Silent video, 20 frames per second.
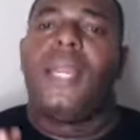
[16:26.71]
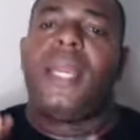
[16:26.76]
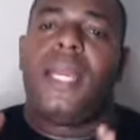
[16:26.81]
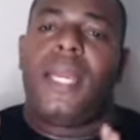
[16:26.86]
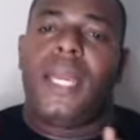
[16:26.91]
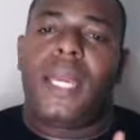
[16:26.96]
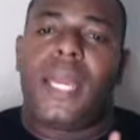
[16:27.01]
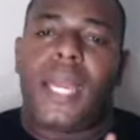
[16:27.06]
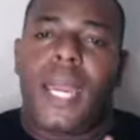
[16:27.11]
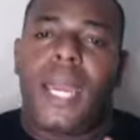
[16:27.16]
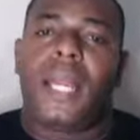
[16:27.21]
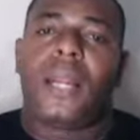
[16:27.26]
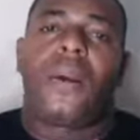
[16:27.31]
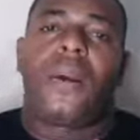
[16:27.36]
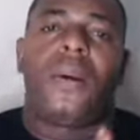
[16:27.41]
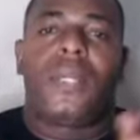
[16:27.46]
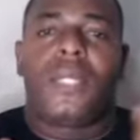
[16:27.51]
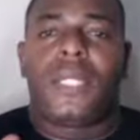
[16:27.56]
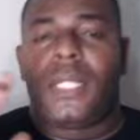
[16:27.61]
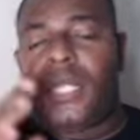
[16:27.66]
They can
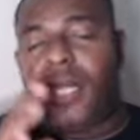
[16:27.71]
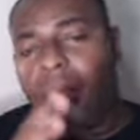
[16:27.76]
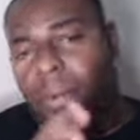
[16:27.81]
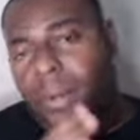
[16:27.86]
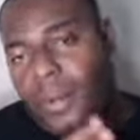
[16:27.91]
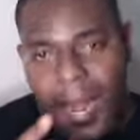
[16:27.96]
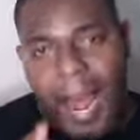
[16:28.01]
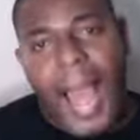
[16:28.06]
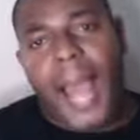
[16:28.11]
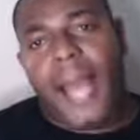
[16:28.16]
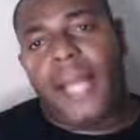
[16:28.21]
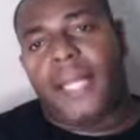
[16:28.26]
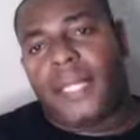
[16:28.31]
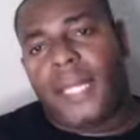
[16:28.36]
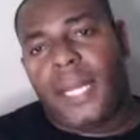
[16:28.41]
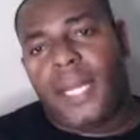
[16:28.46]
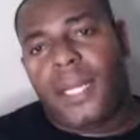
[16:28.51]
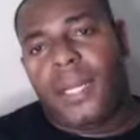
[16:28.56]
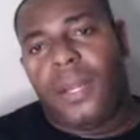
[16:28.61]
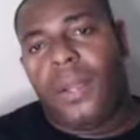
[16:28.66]
consider
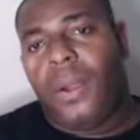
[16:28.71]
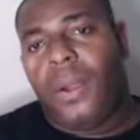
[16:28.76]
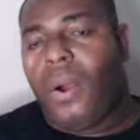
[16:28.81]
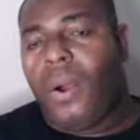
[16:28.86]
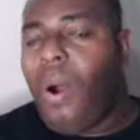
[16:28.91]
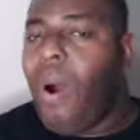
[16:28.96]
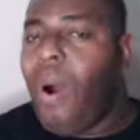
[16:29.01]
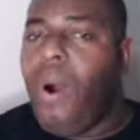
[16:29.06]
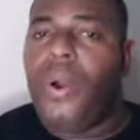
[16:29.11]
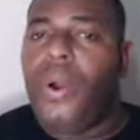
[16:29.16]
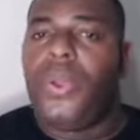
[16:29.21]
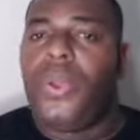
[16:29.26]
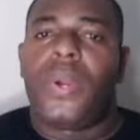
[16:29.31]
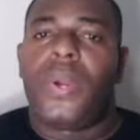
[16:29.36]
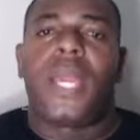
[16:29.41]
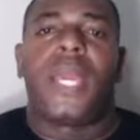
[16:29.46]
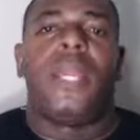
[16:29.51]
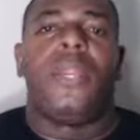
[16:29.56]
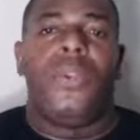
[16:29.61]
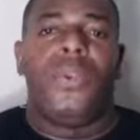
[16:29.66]
asset or you
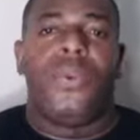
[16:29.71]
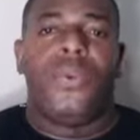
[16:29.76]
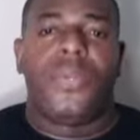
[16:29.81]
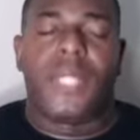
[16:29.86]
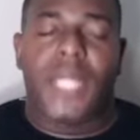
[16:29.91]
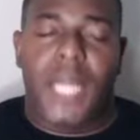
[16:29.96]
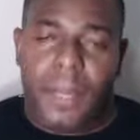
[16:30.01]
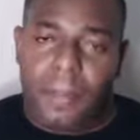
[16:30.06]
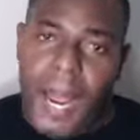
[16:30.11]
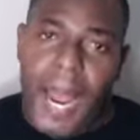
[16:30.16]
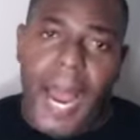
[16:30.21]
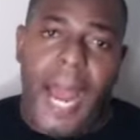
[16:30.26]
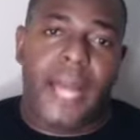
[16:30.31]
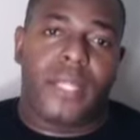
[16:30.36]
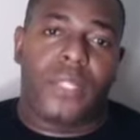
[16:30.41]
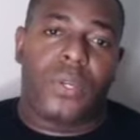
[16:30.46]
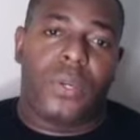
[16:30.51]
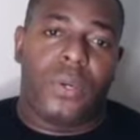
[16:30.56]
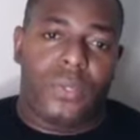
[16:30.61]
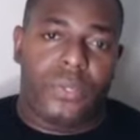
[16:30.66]
can use them
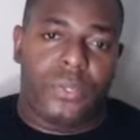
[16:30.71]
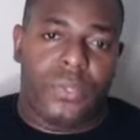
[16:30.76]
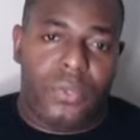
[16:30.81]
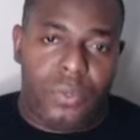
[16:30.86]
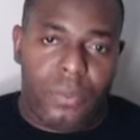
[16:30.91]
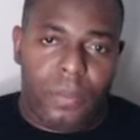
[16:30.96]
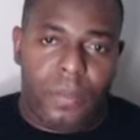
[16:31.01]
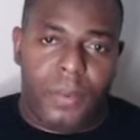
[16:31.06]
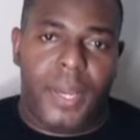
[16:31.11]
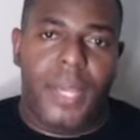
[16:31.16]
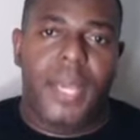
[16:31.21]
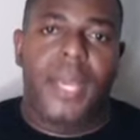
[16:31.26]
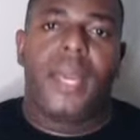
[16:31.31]
as consumer.